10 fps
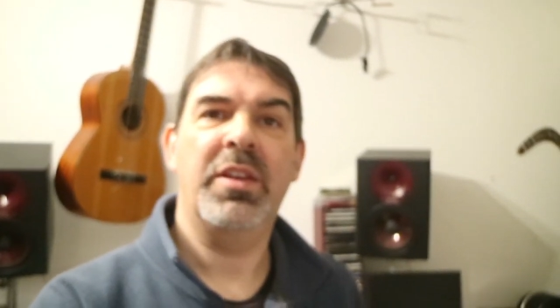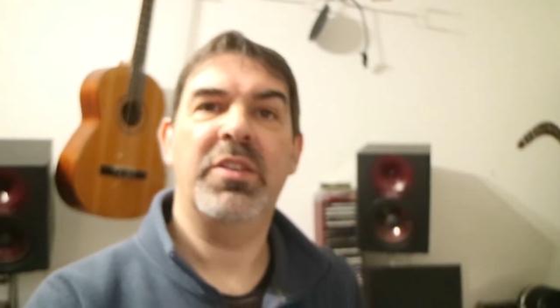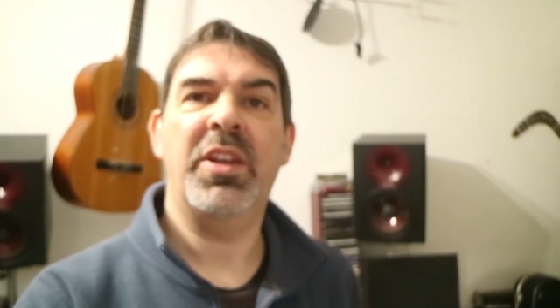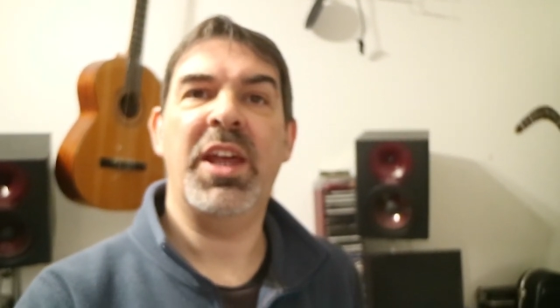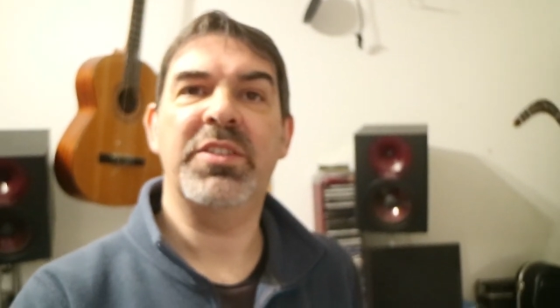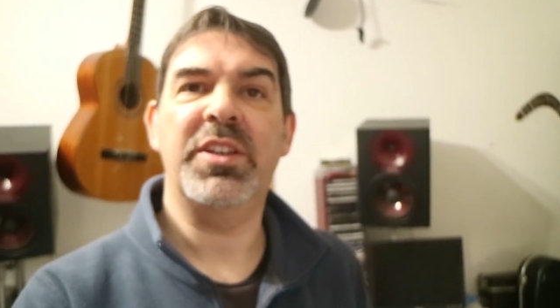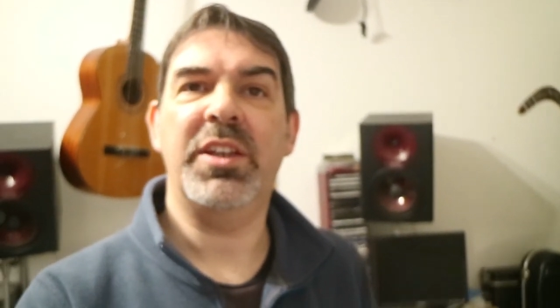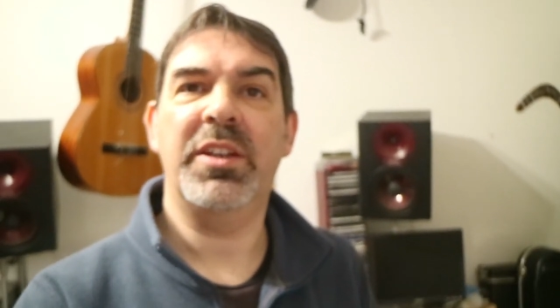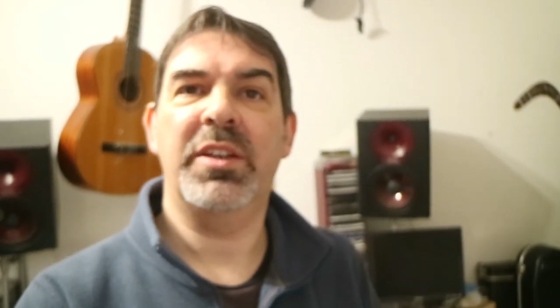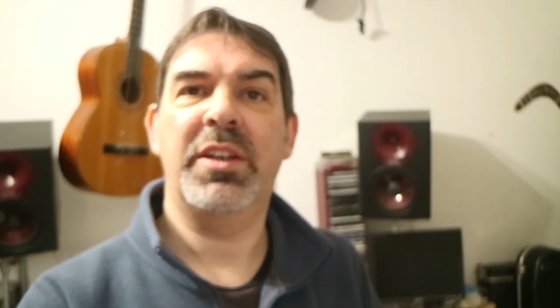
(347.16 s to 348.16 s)
So that's
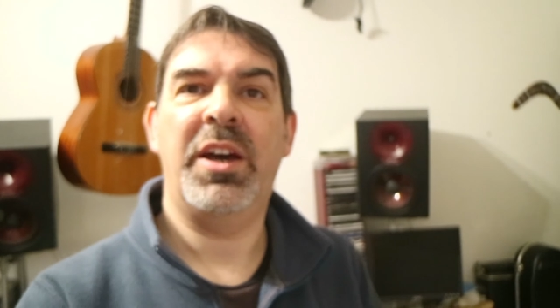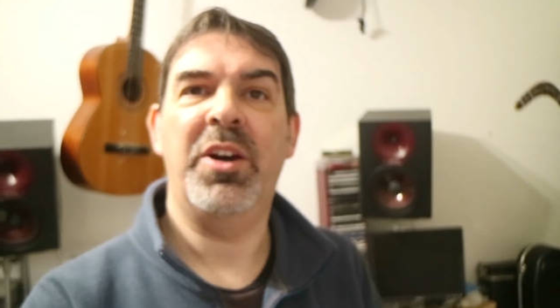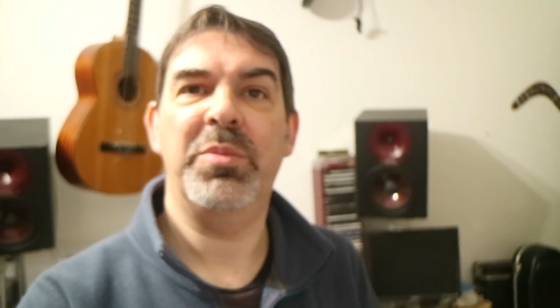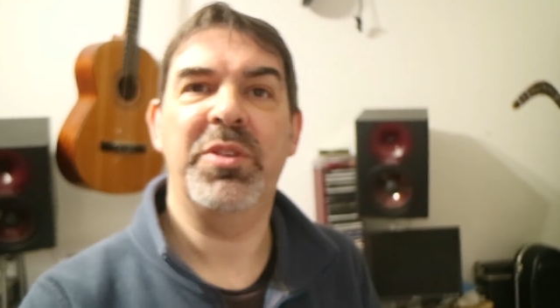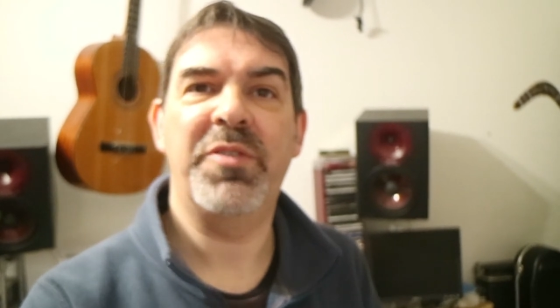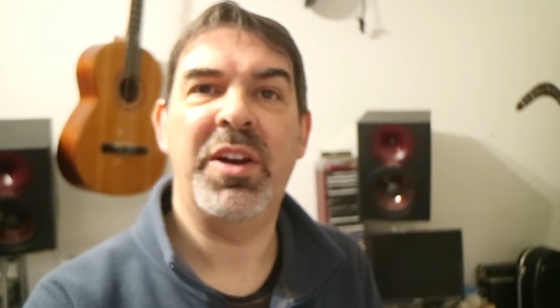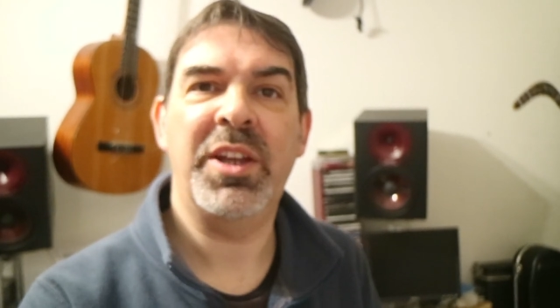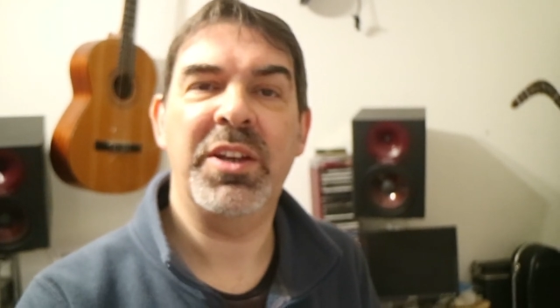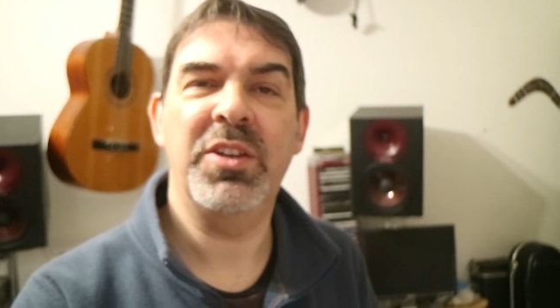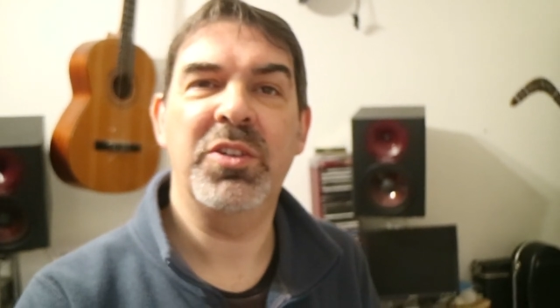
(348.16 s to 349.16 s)
it. I hope you found
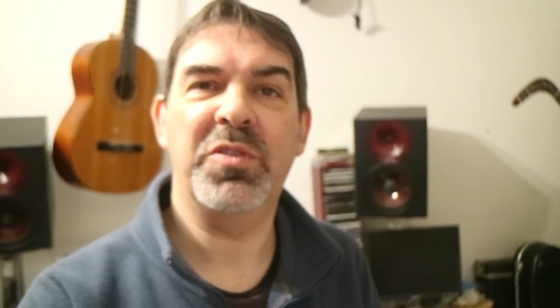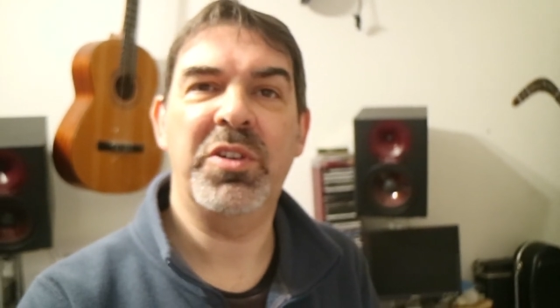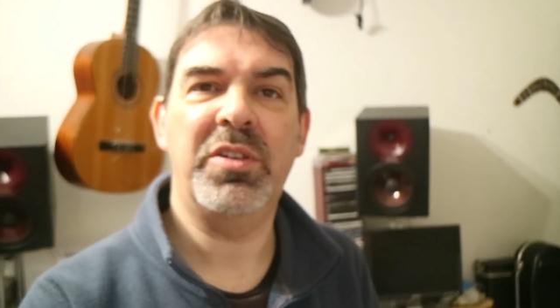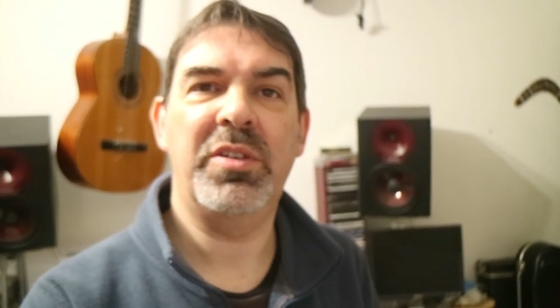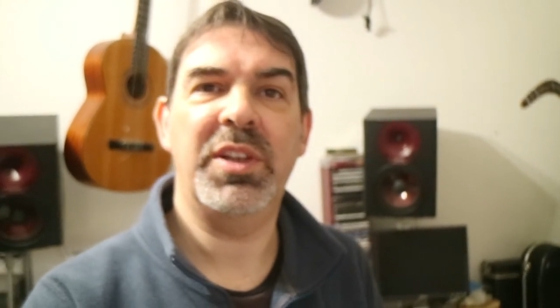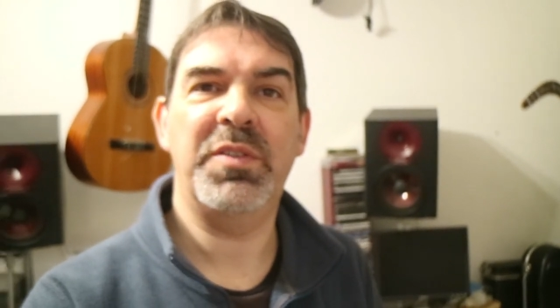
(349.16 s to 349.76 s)
that useful.